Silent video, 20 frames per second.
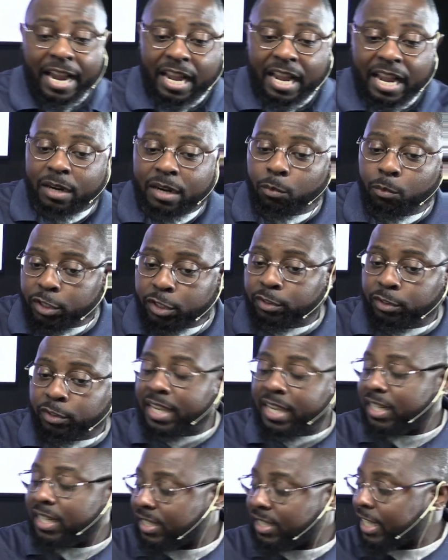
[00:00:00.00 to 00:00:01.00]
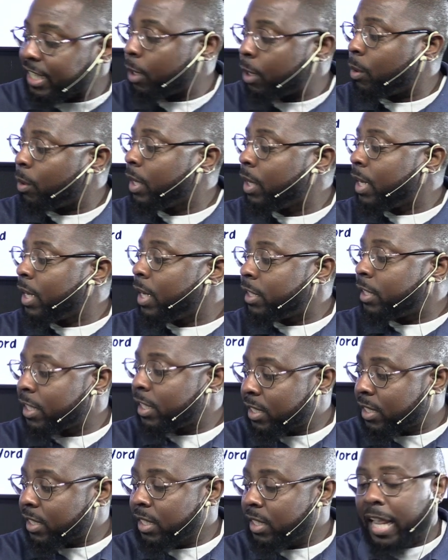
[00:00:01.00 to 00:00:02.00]
that kind of, when you think of the seal,
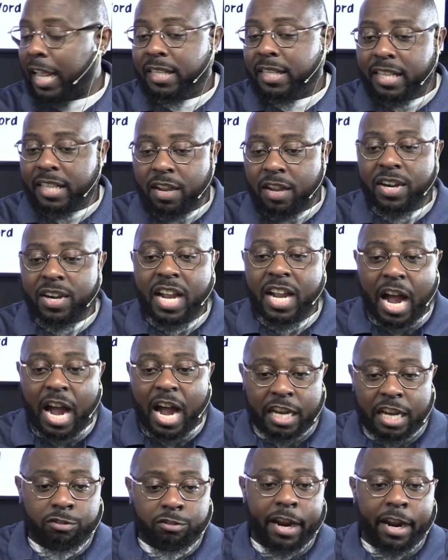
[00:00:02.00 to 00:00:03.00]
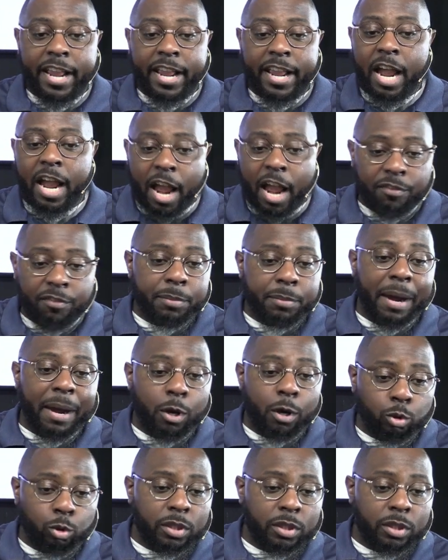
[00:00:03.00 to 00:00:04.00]
just like think of a contract.
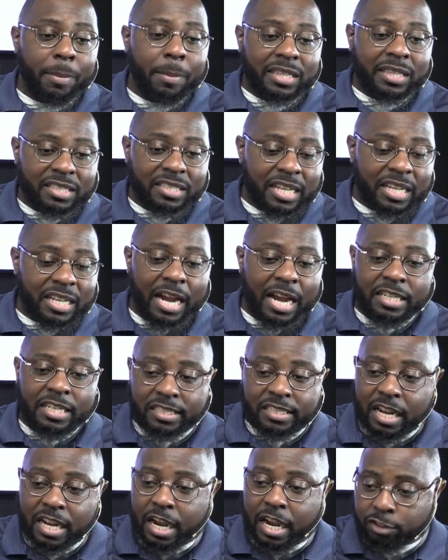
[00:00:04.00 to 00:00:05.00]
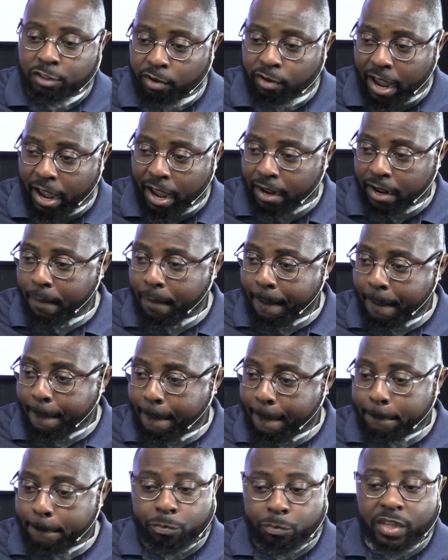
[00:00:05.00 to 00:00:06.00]
Everybody who's about to sign this contract.
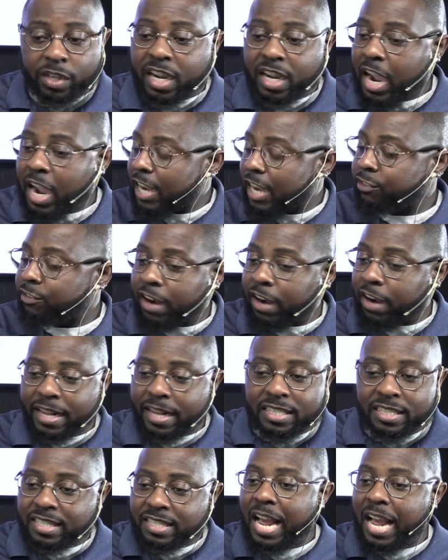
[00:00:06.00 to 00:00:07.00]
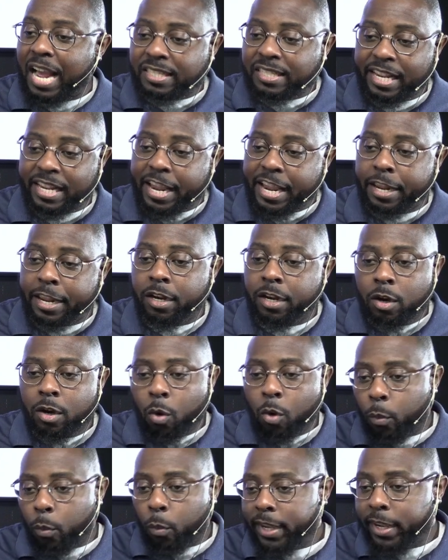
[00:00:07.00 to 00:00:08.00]
The contract is not saying
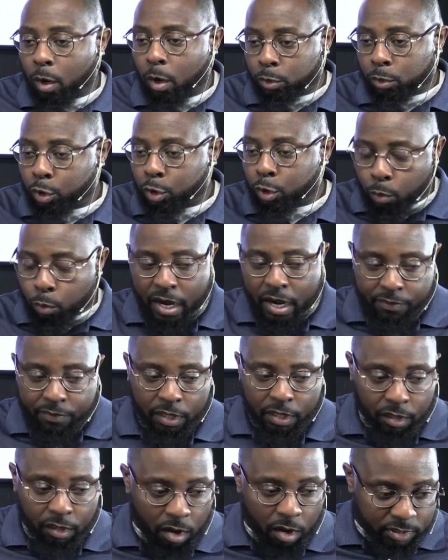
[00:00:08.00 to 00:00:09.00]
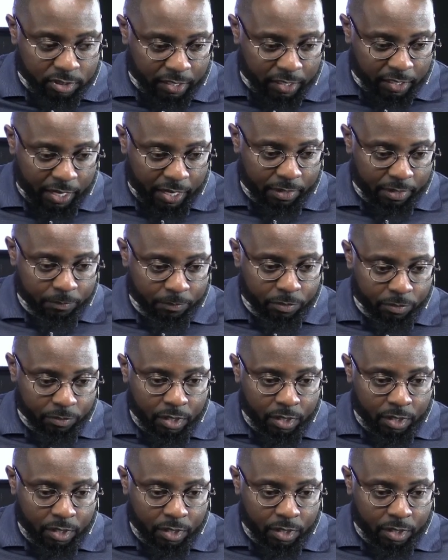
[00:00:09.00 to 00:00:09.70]
we going to do whatever the law say.